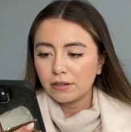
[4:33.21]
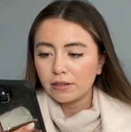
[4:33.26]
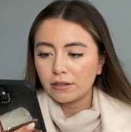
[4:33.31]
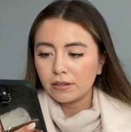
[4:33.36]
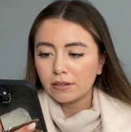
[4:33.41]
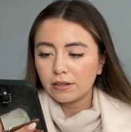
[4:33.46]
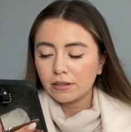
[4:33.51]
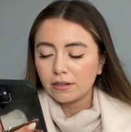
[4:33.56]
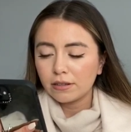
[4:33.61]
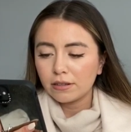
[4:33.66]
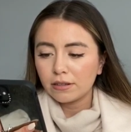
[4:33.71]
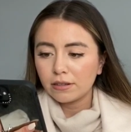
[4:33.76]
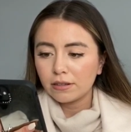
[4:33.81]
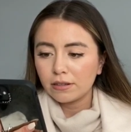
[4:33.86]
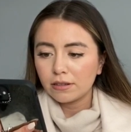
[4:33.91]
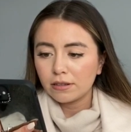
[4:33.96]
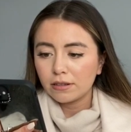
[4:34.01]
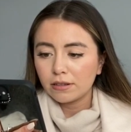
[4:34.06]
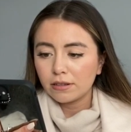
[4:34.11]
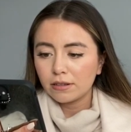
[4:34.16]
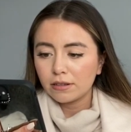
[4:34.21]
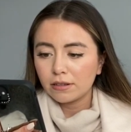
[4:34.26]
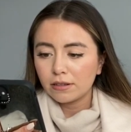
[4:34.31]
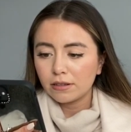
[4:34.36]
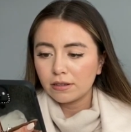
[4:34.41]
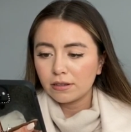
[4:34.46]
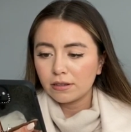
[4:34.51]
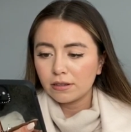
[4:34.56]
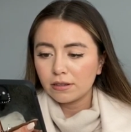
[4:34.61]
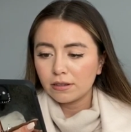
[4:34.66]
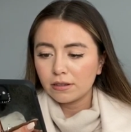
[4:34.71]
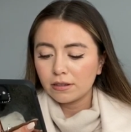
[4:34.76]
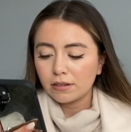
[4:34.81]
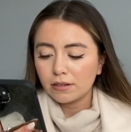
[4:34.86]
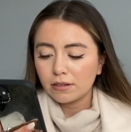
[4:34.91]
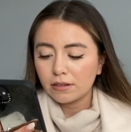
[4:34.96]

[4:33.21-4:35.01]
Nothing is said.